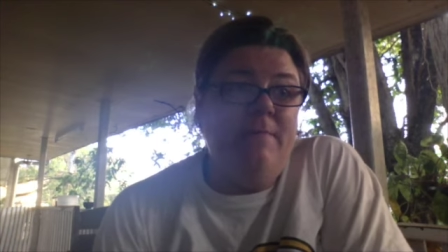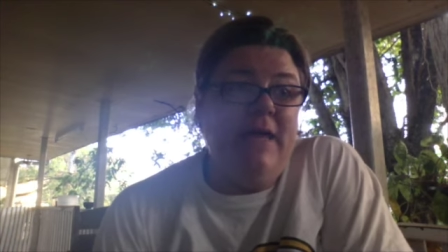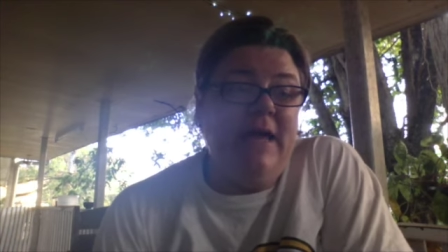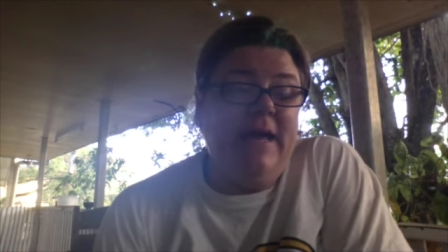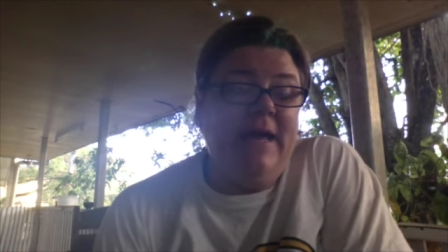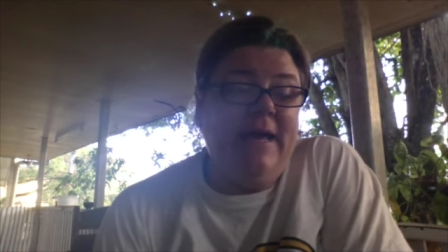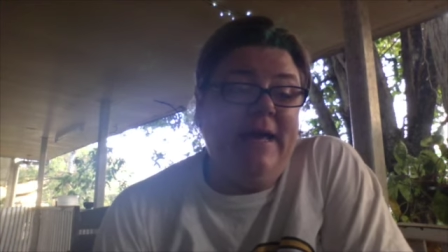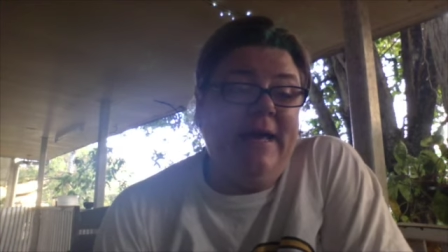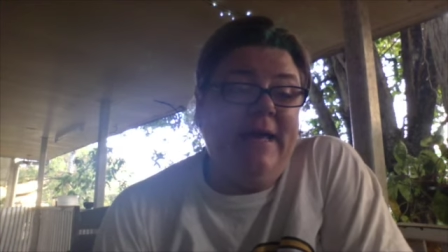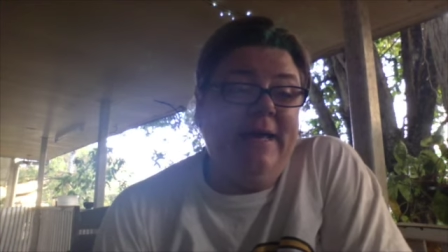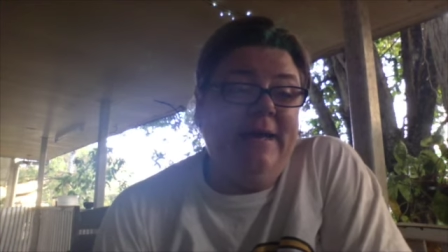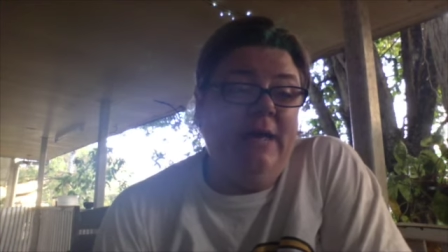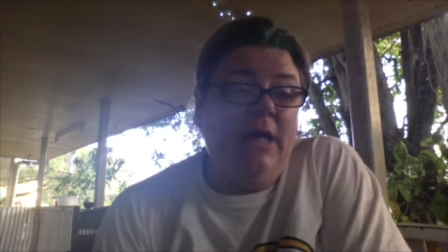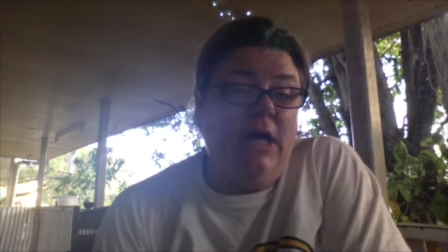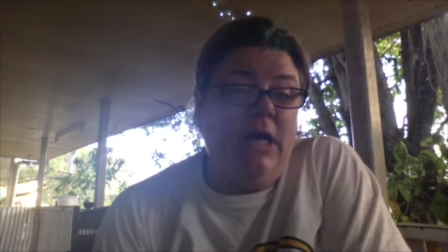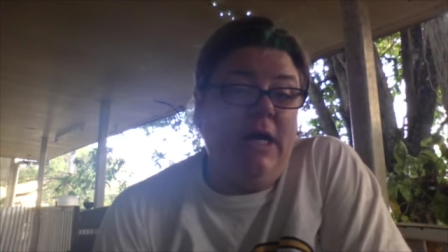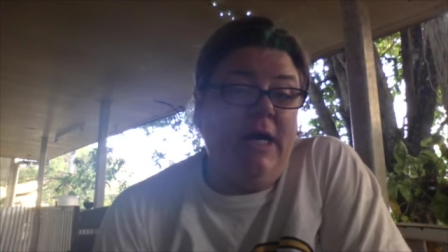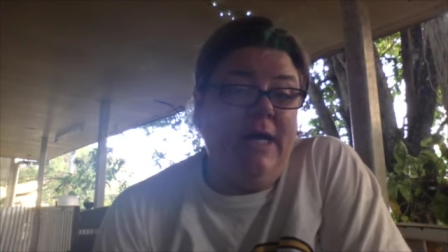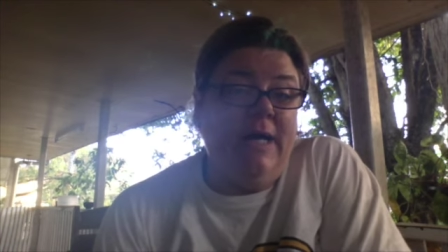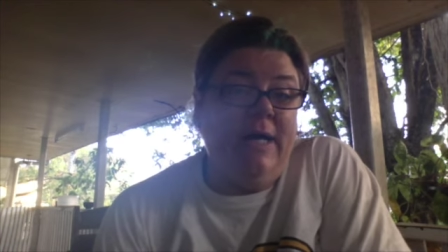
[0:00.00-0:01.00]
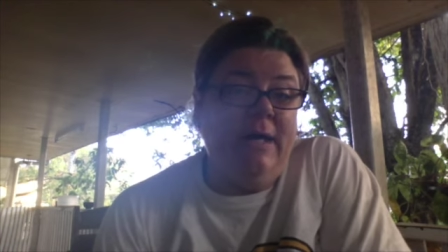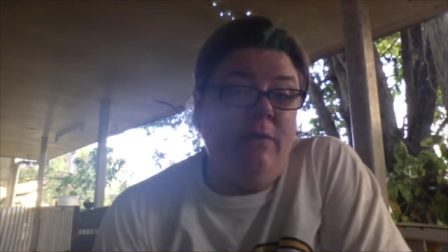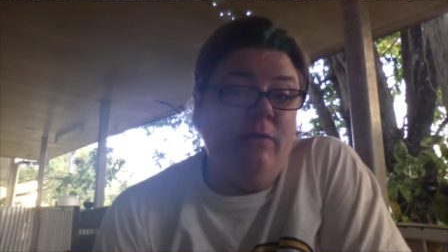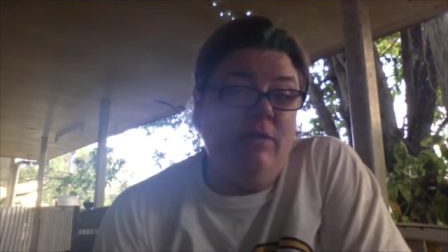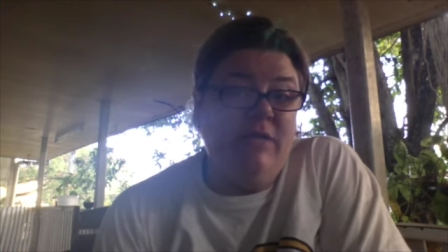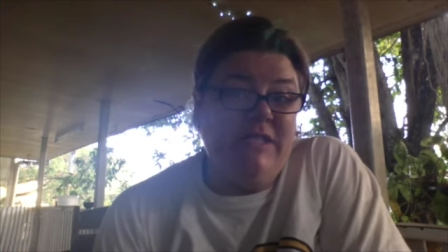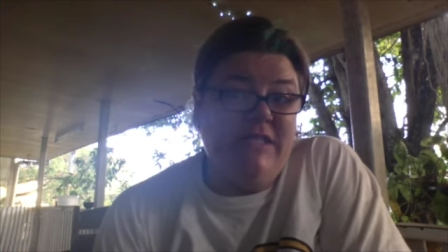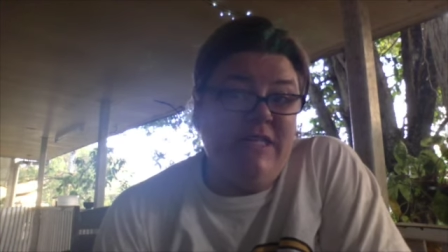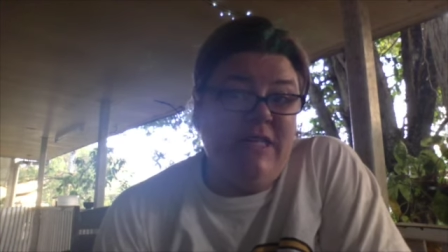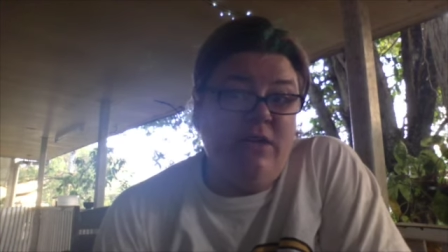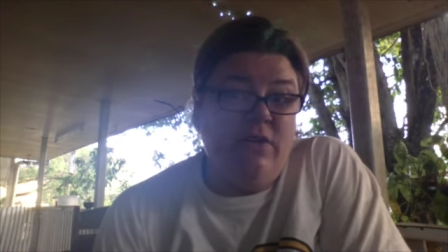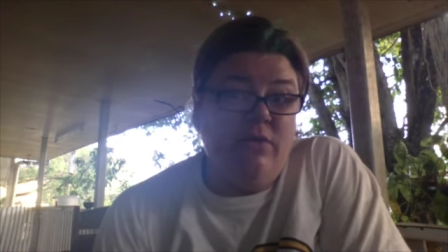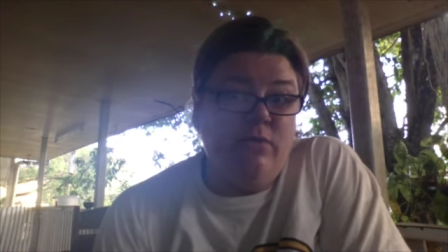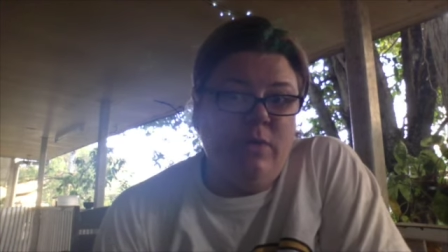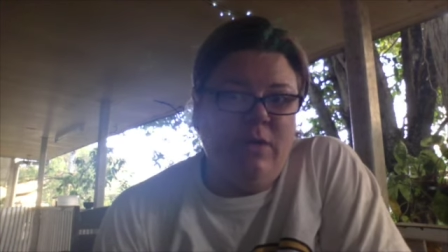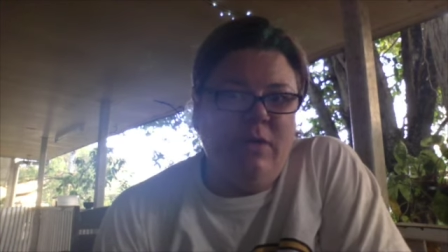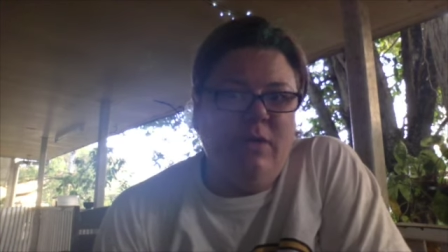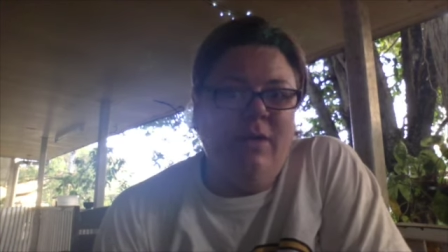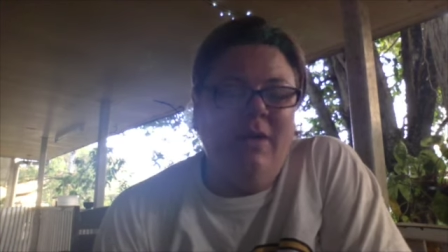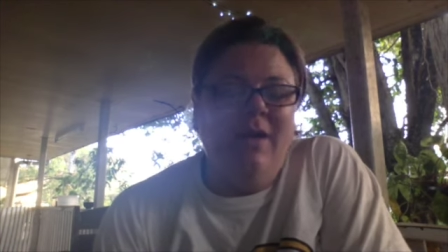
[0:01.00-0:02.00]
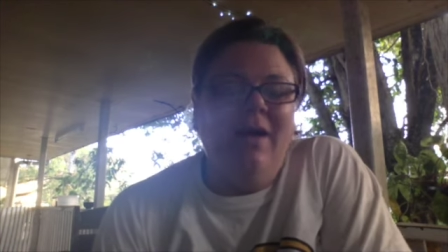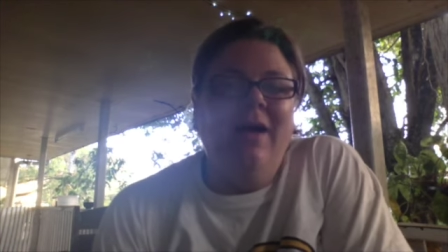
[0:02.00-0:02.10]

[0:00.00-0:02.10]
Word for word: and I was there as well